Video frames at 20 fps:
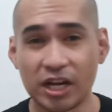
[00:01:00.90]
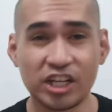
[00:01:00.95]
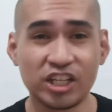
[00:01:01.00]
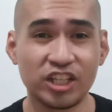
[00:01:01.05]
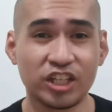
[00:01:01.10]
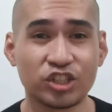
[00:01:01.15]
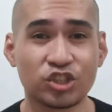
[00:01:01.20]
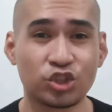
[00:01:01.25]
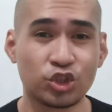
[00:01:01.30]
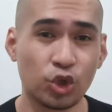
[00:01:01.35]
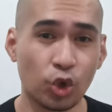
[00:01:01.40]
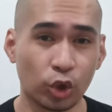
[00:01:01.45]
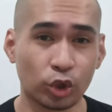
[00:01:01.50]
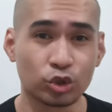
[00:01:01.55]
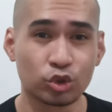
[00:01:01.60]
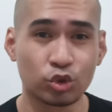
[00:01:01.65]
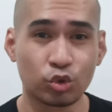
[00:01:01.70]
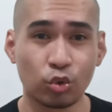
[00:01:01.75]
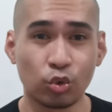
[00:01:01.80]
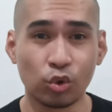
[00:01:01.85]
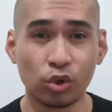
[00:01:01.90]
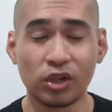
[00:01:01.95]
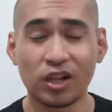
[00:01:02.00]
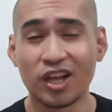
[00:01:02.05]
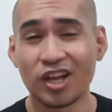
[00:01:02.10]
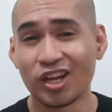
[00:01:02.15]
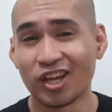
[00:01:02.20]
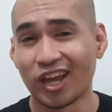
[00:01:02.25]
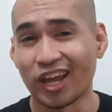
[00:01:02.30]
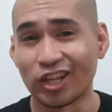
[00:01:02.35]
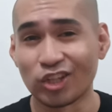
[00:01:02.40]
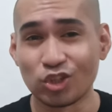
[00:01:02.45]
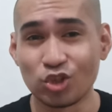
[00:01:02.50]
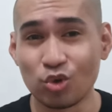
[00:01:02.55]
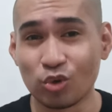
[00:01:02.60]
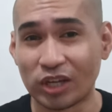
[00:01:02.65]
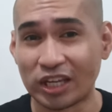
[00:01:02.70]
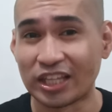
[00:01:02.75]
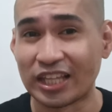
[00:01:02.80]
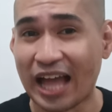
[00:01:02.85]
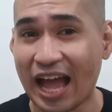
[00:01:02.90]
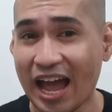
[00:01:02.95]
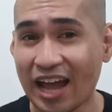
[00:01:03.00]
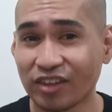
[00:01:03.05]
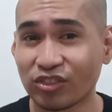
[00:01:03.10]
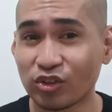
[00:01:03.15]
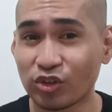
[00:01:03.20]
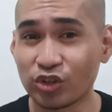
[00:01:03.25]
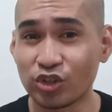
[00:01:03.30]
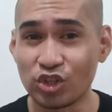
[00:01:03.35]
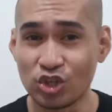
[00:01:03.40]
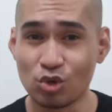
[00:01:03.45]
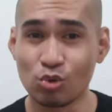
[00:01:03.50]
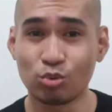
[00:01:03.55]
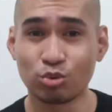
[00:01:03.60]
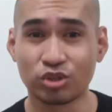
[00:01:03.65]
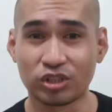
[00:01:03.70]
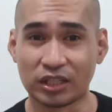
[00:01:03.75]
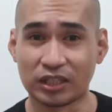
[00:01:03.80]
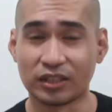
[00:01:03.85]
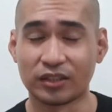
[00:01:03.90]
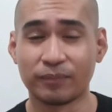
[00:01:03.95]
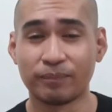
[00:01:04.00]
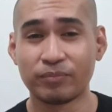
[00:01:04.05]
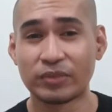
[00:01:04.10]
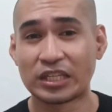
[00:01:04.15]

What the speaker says: money is your tool, and you can either use it